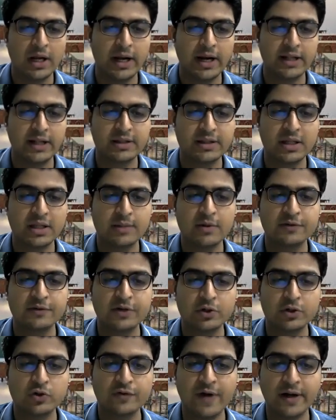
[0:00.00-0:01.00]
It is the sum of
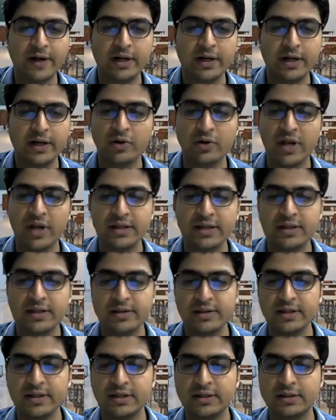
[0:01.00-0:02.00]
the two vectors. Okay, and
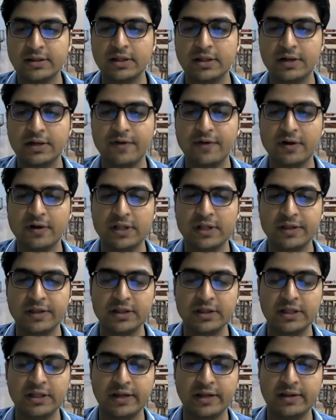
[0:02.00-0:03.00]
this is the
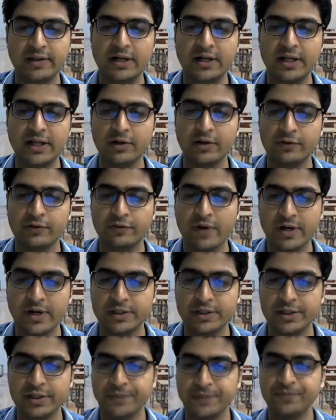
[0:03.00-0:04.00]
resulting
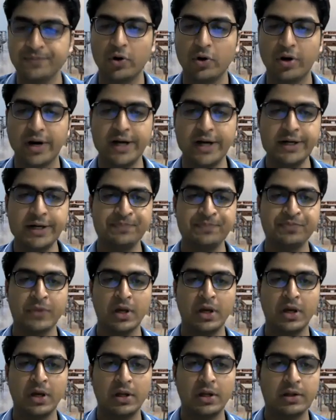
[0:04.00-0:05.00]
vector 3. All right.
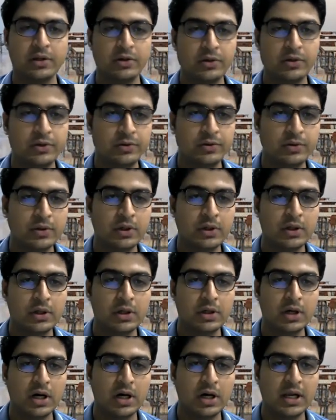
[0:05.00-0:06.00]
So
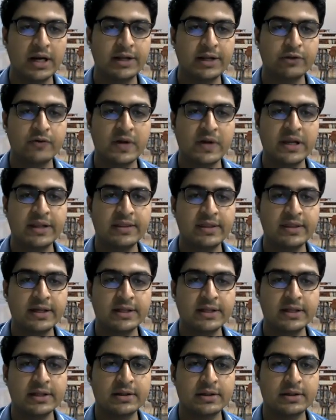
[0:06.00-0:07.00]
let's quickly
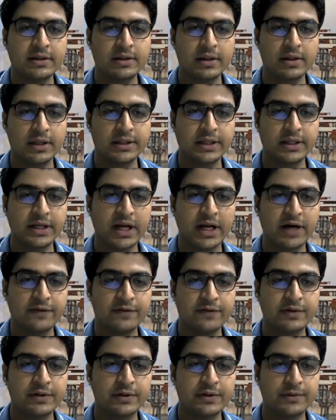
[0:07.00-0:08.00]
see this in the
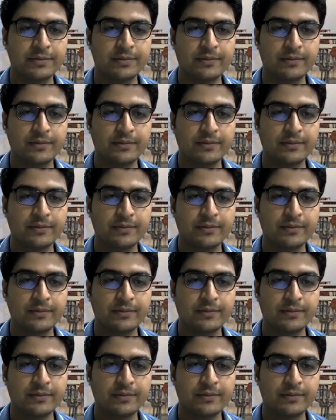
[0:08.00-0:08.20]
graphs.